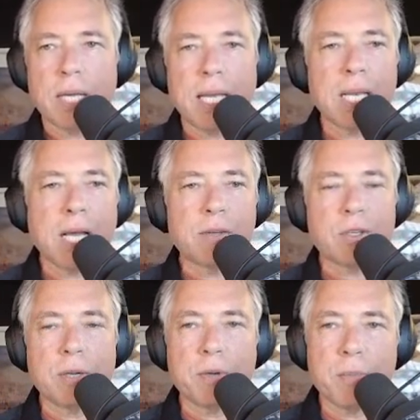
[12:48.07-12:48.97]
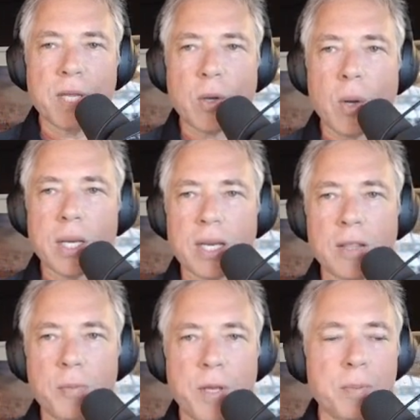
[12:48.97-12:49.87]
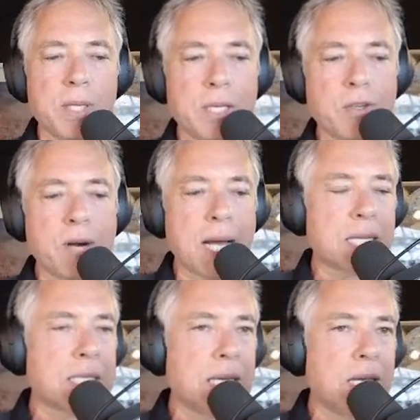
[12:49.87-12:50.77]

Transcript: a live streamer by the quality of the people he attracts.